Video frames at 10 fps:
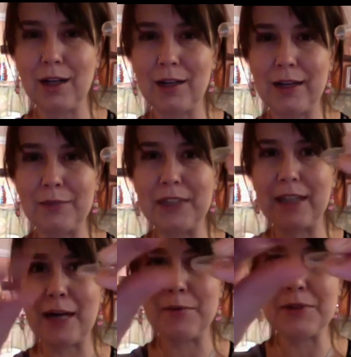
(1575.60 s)
empty
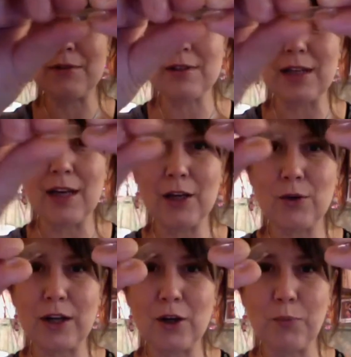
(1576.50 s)
capsules. You
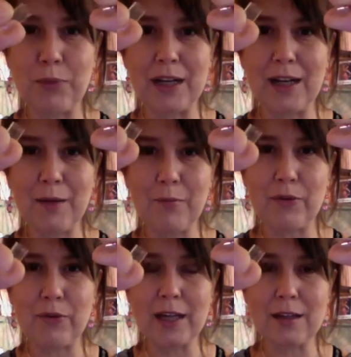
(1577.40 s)
can open it up,
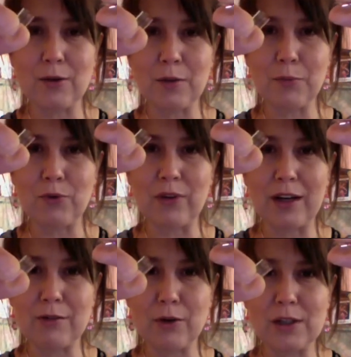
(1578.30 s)
right? You can put
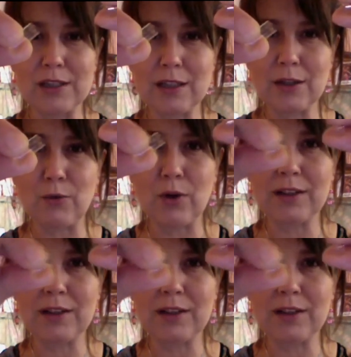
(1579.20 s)
whatever else you want